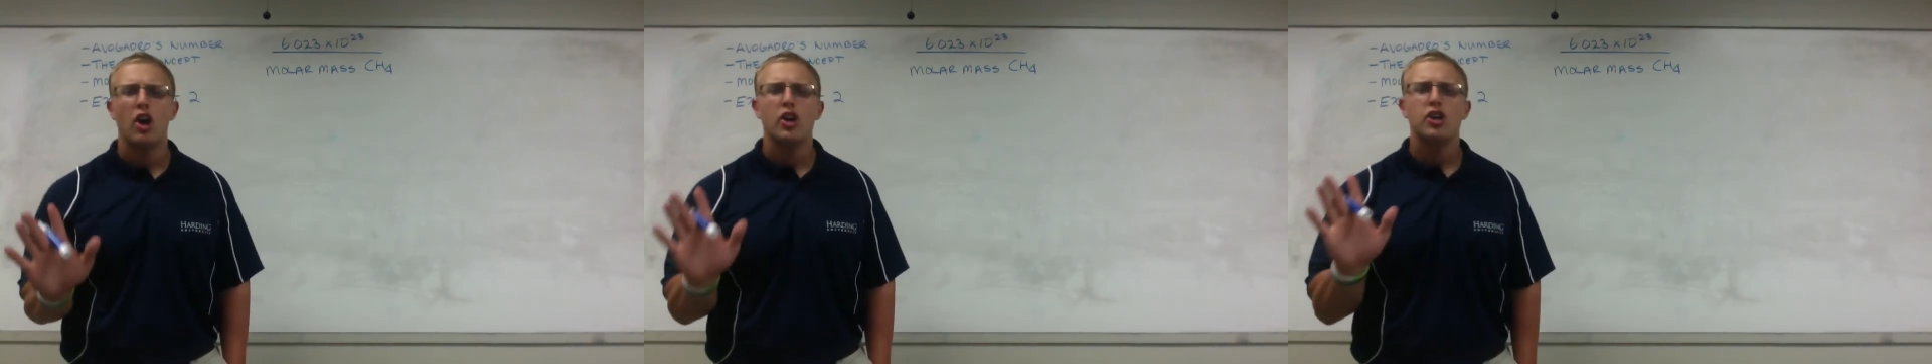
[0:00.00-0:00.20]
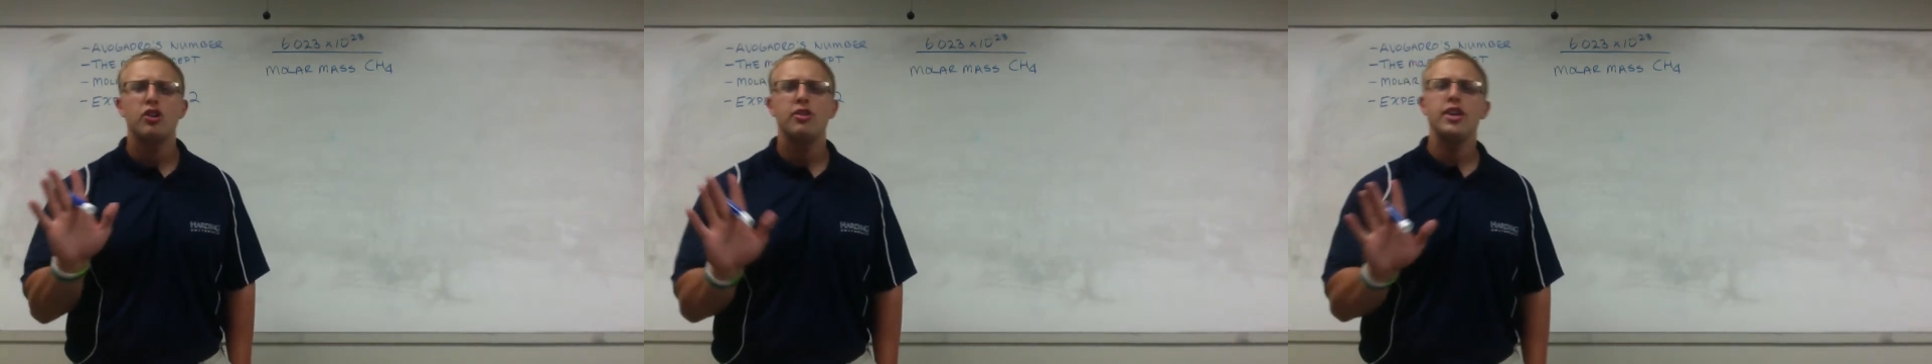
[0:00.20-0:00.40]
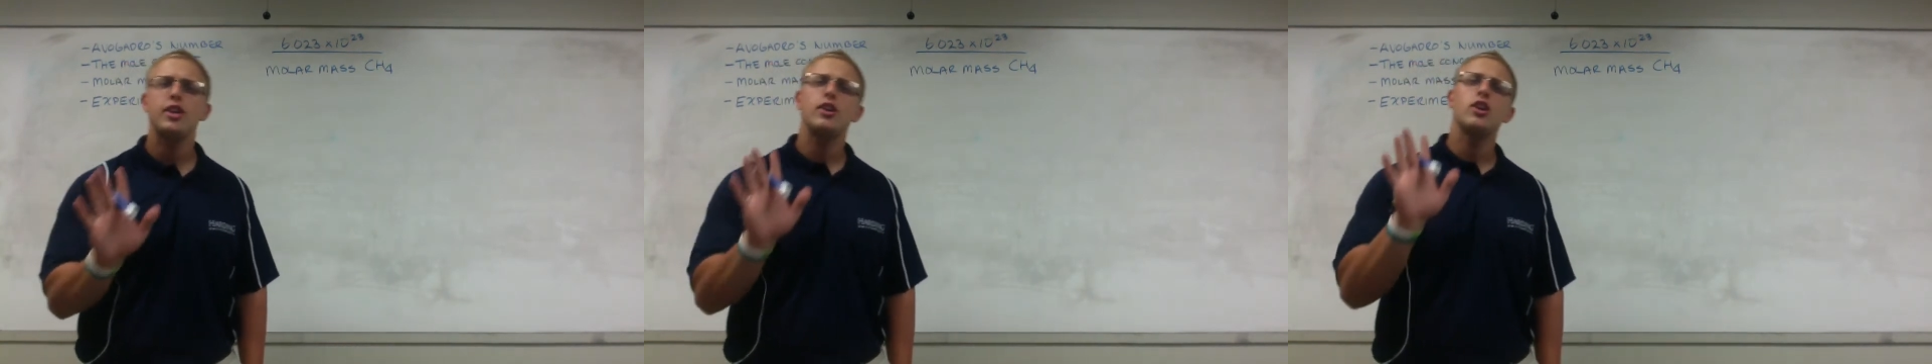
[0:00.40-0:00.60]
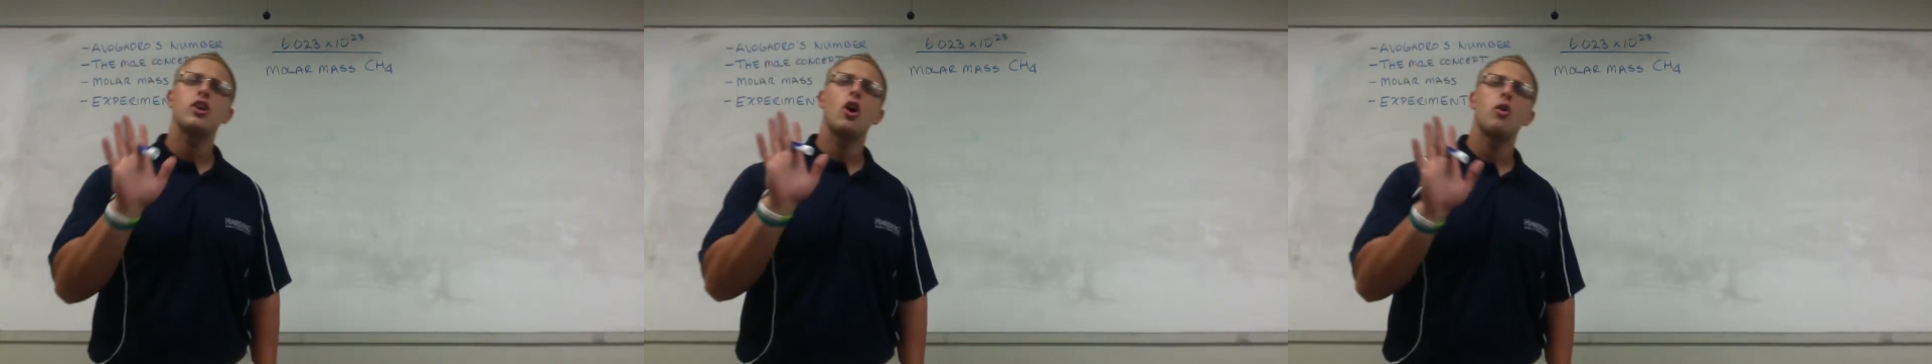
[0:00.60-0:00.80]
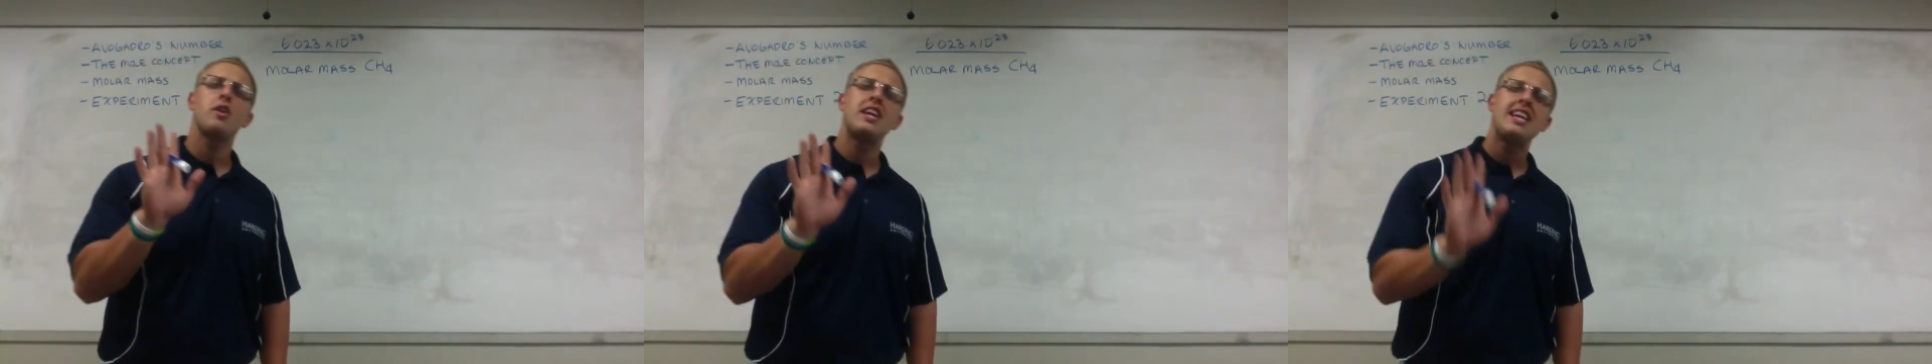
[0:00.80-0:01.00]
You need to
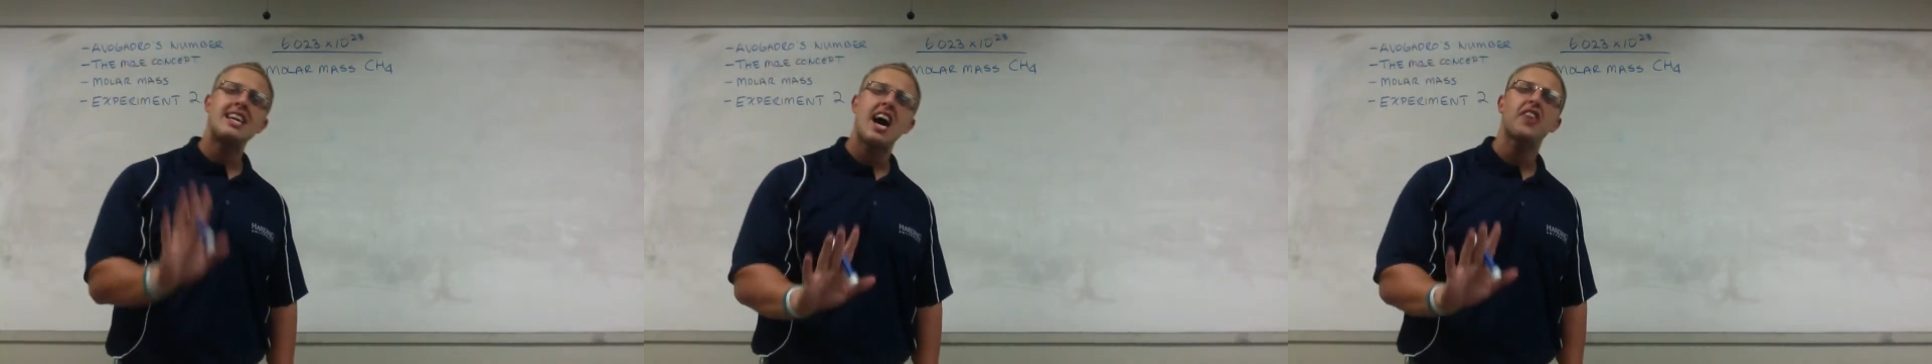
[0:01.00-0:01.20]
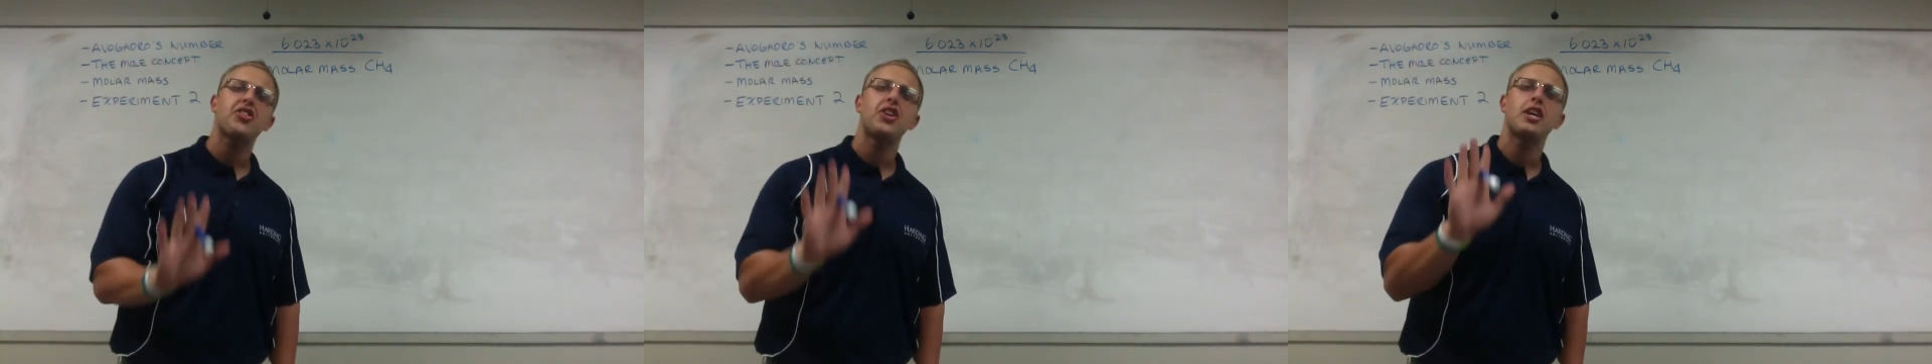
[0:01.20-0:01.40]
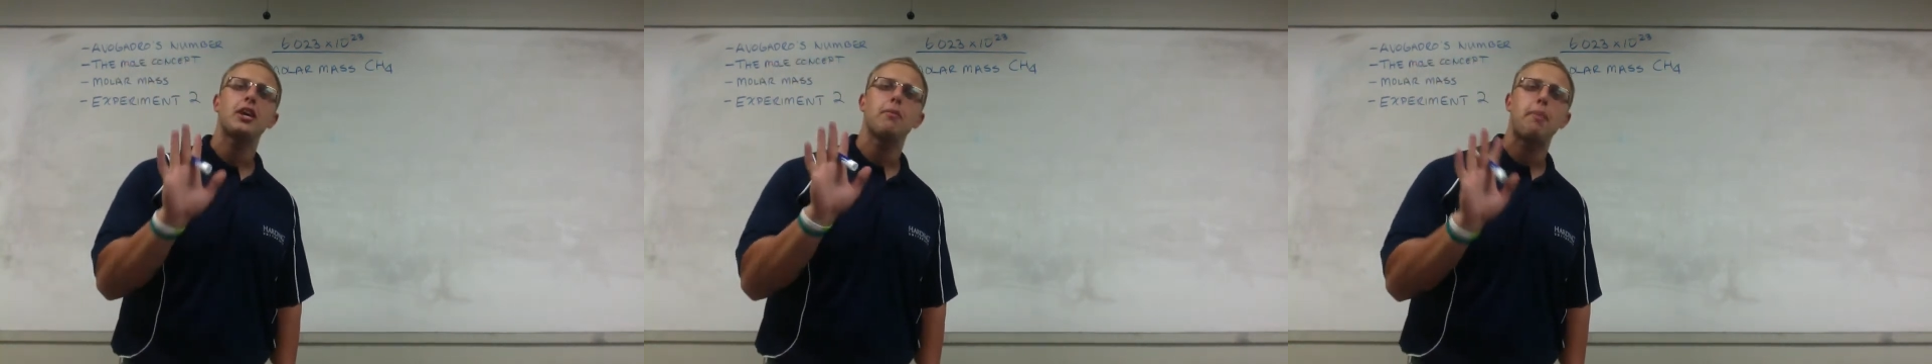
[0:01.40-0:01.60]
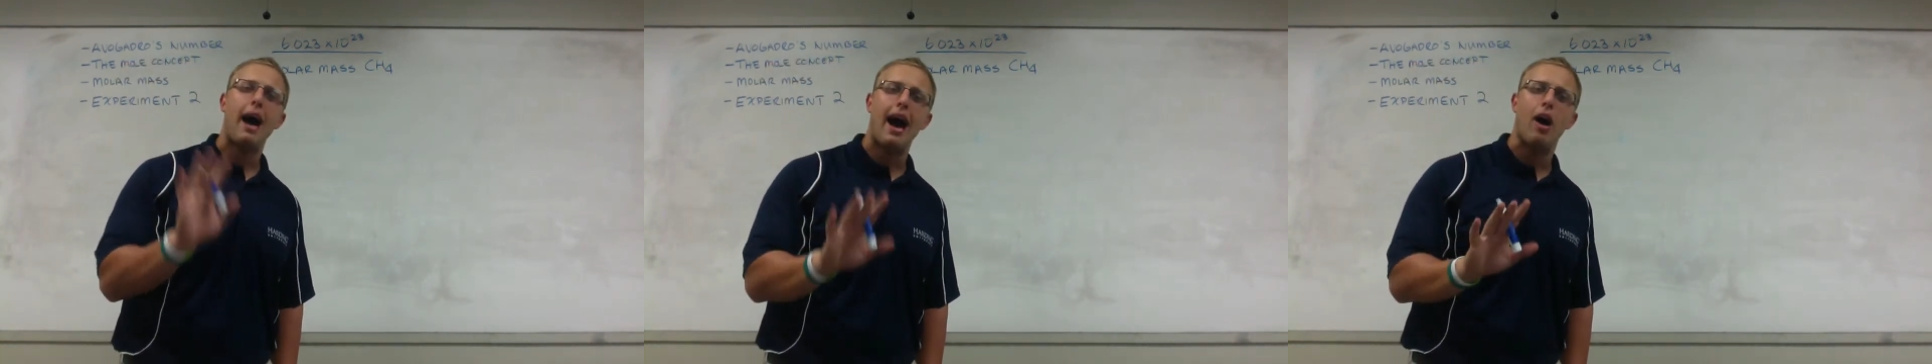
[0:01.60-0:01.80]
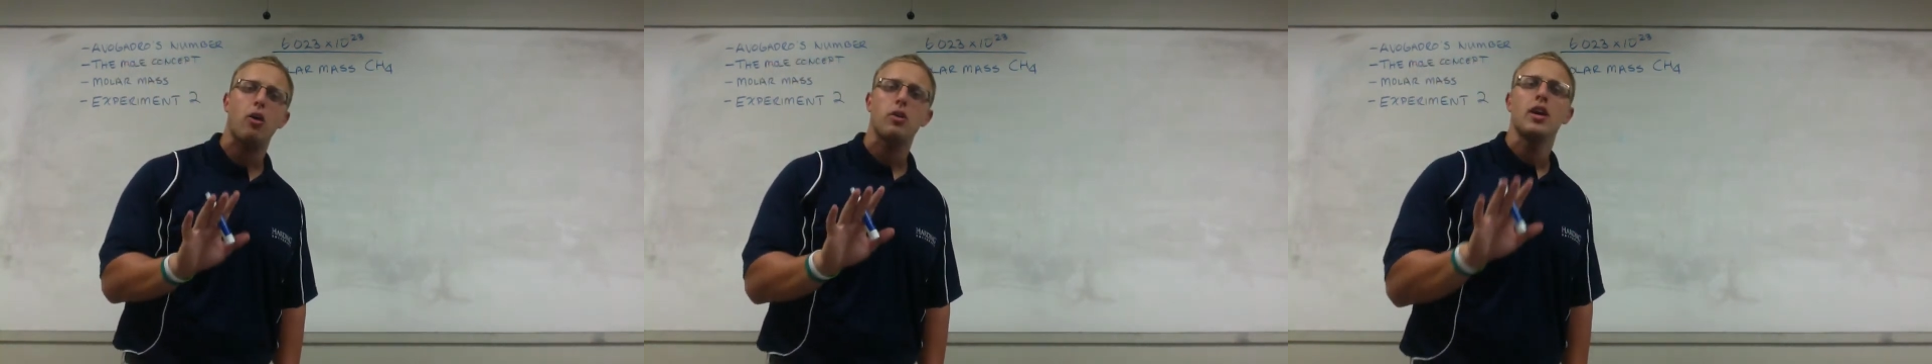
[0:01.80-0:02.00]
know nothing
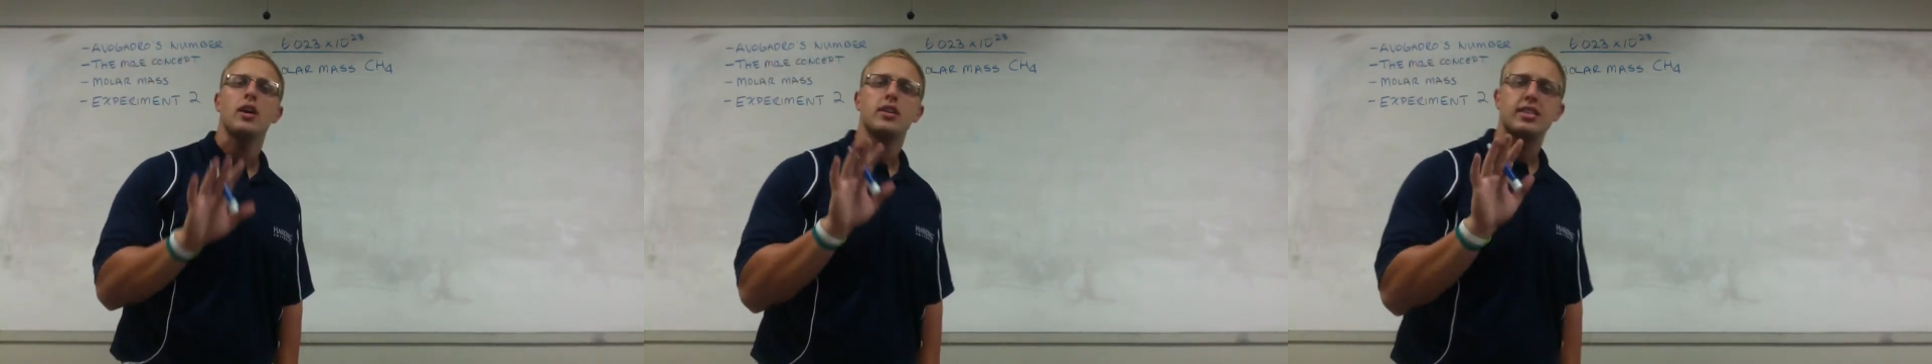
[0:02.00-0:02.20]
about